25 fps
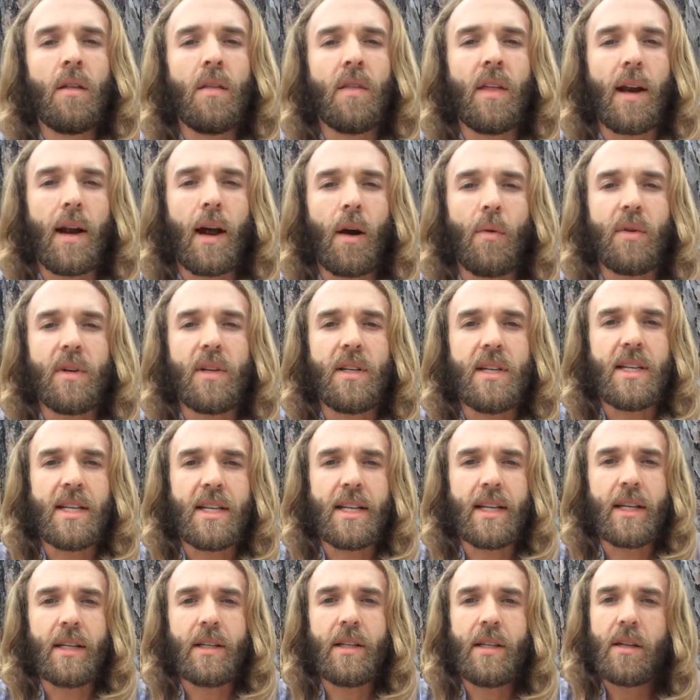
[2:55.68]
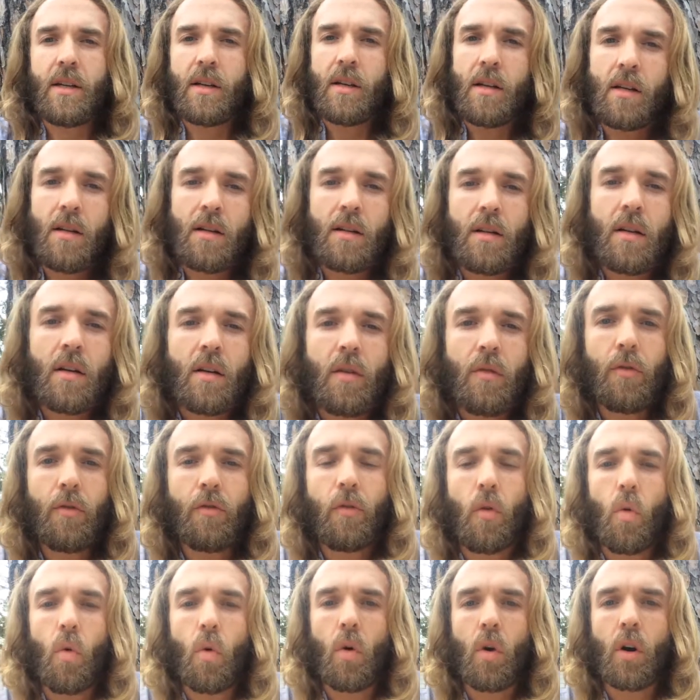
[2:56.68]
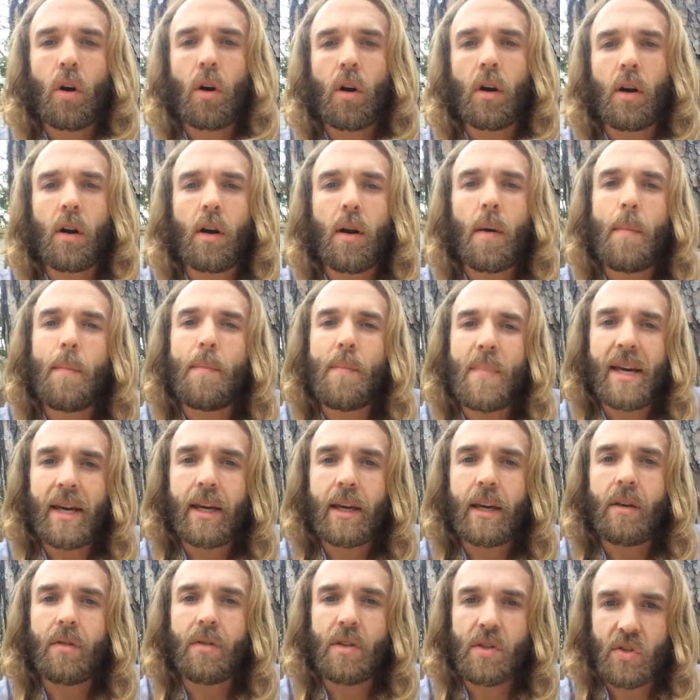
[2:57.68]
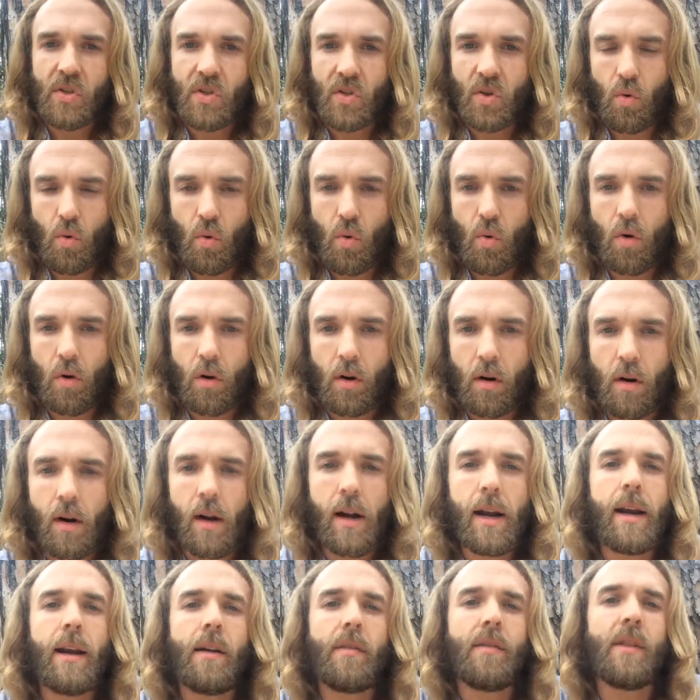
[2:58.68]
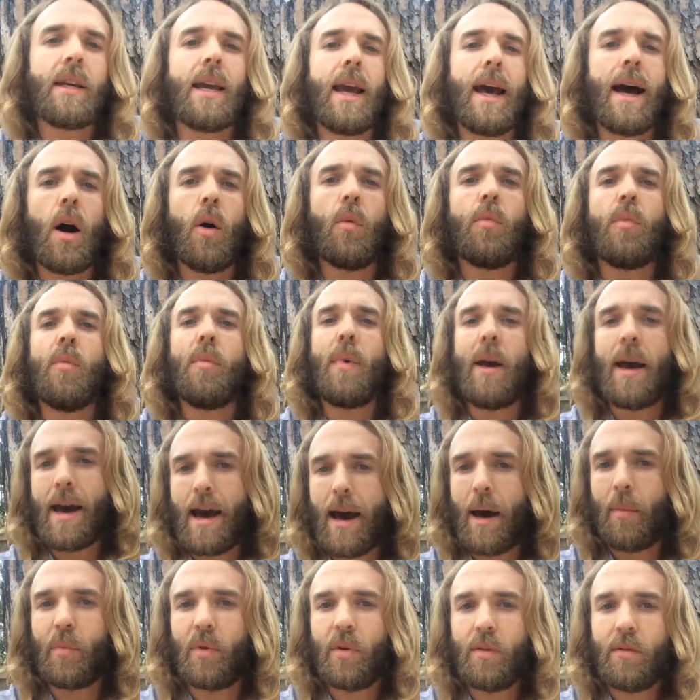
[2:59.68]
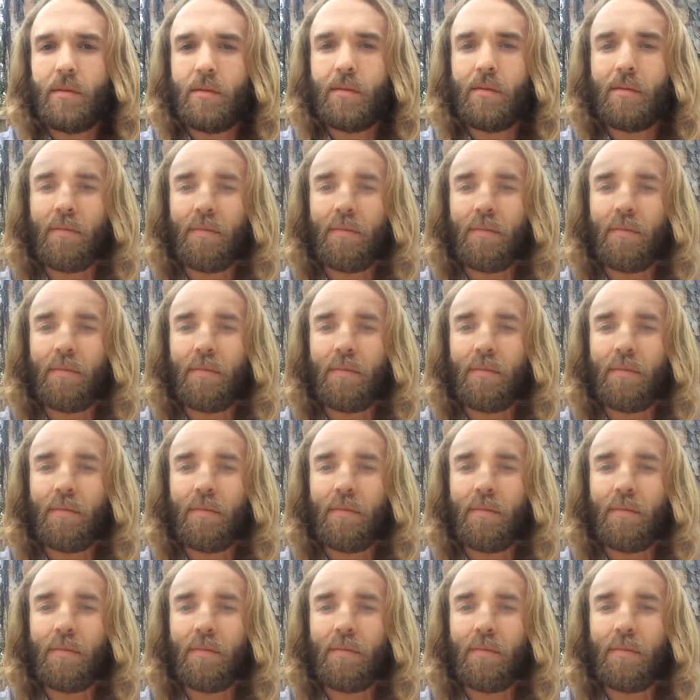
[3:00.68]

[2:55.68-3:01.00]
I would need for making this tour and the album happen.